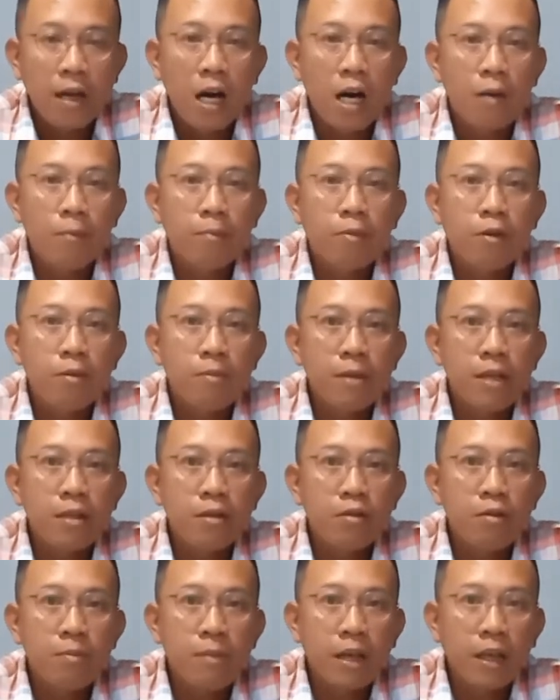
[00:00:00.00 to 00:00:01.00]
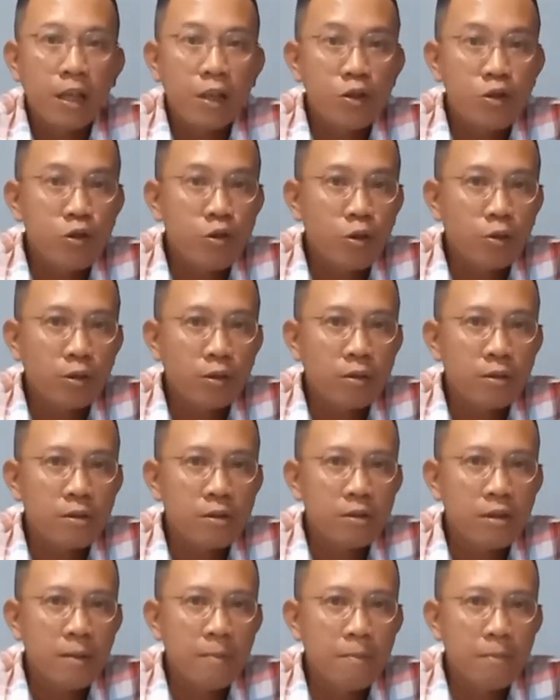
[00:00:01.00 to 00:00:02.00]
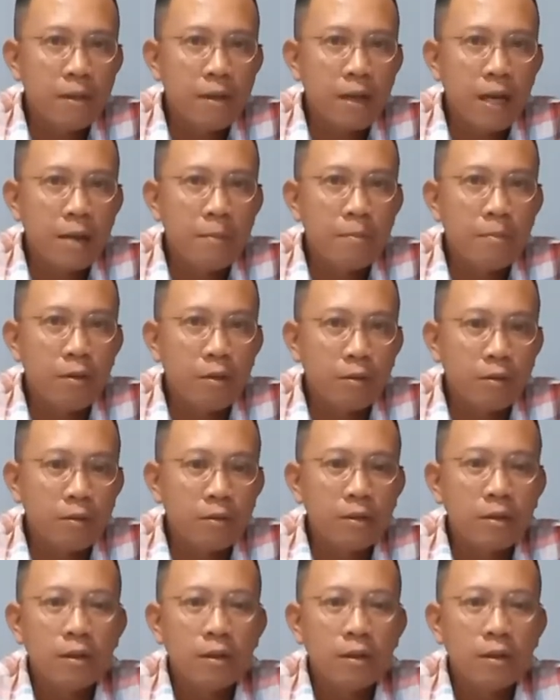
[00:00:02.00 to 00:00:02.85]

I promise to make it short, simple and bold.